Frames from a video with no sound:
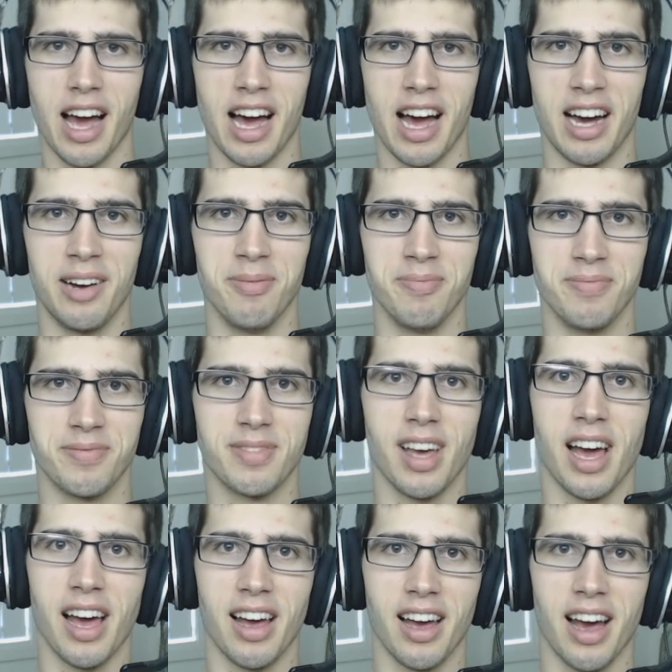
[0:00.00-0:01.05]

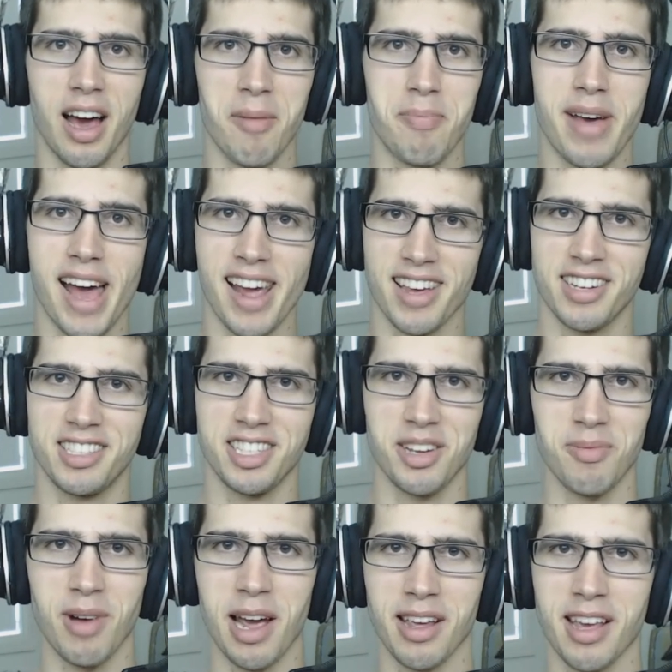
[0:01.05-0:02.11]

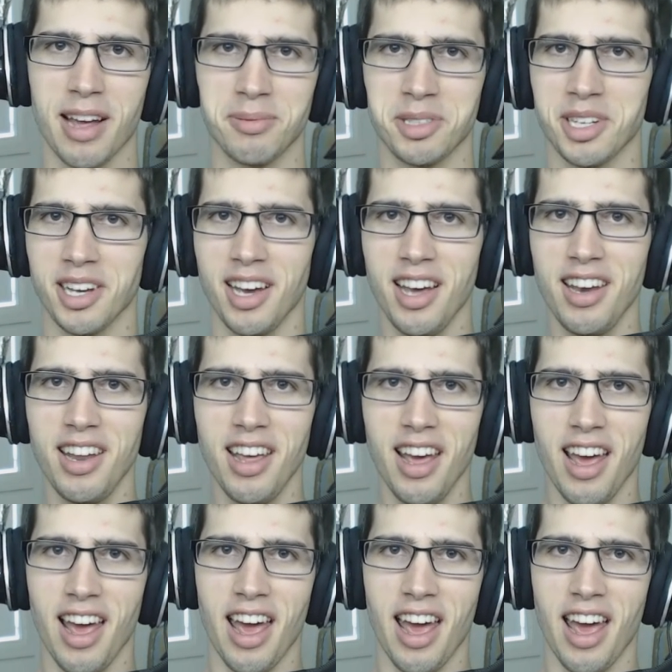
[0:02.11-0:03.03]
unpackaging my capture card